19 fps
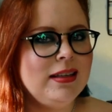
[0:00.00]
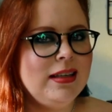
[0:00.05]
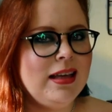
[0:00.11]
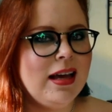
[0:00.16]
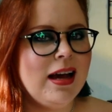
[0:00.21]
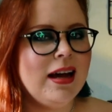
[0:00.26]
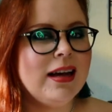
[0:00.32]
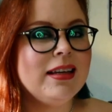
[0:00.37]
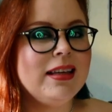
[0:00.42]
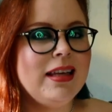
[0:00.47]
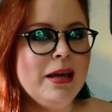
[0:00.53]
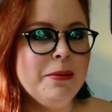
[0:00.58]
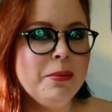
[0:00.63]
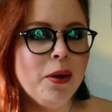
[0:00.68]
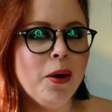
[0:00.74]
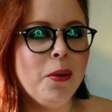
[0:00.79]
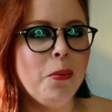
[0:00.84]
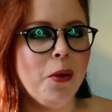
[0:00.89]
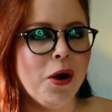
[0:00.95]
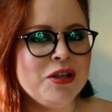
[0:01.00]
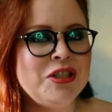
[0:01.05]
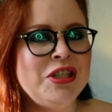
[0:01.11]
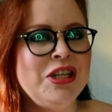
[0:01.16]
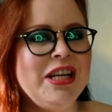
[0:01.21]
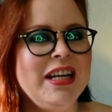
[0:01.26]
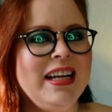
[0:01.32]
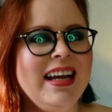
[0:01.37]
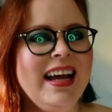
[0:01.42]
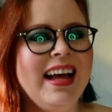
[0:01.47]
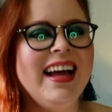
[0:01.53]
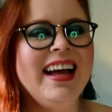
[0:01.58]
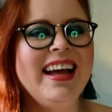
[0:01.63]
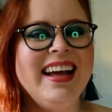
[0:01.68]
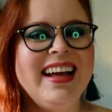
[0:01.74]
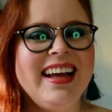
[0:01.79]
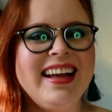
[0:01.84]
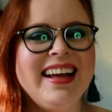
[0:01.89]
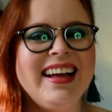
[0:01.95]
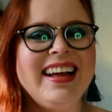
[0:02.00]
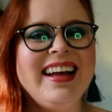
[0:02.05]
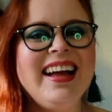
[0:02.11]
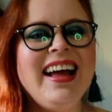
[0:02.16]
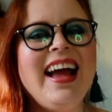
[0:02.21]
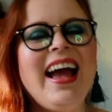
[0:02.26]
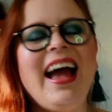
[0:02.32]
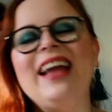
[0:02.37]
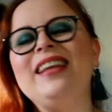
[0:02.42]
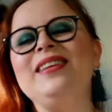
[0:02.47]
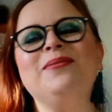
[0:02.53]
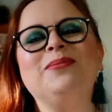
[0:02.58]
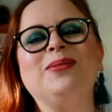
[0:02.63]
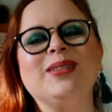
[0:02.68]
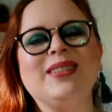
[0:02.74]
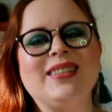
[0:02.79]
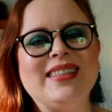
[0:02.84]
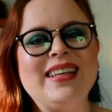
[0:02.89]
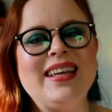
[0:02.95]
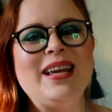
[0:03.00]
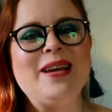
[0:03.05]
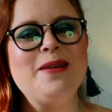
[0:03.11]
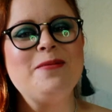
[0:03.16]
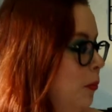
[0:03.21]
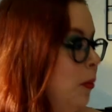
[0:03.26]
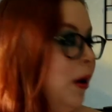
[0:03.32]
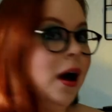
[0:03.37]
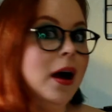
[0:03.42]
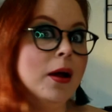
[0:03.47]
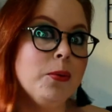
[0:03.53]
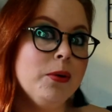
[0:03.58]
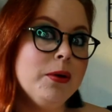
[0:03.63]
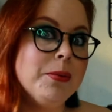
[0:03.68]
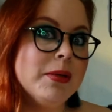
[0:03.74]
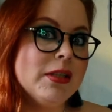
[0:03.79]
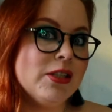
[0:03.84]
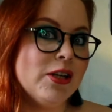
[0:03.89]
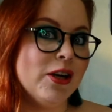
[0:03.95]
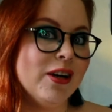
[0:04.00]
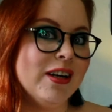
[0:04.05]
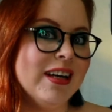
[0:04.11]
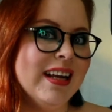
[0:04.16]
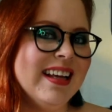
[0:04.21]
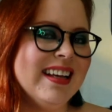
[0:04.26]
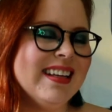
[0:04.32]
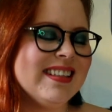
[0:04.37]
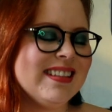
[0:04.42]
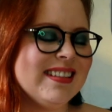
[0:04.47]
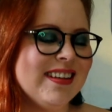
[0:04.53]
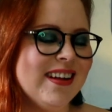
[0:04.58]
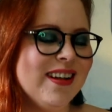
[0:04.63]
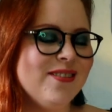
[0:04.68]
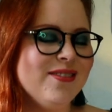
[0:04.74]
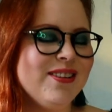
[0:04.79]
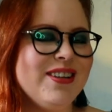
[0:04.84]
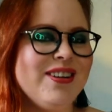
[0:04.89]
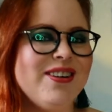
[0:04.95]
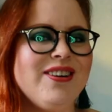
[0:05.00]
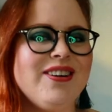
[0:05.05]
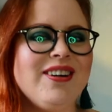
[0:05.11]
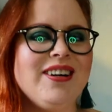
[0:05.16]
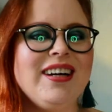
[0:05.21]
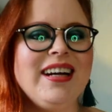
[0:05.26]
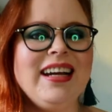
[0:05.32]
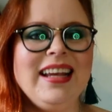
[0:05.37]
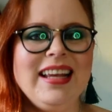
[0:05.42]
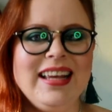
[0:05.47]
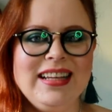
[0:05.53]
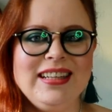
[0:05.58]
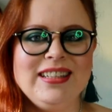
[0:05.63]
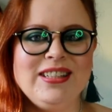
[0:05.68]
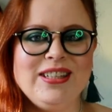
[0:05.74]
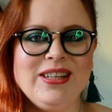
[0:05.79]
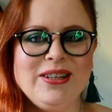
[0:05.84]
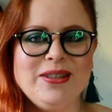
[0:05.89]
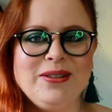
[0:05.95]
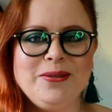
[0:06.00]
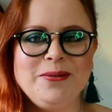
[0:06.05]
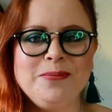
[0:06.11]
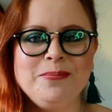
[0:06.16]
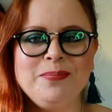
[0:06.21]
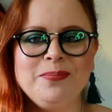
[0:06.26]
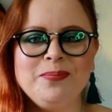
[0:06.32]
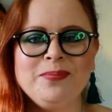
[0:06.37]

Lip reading: yeah, keep on watching and you will see what I will be turning Salvador into.